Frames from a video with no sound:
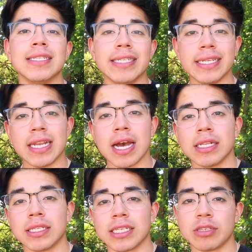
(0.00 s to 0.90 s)
did
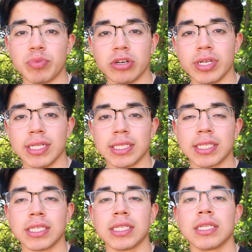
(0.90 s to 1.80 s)
not
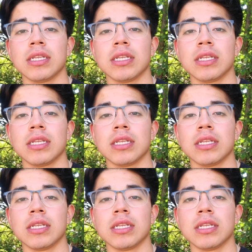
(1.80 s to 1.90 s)
experience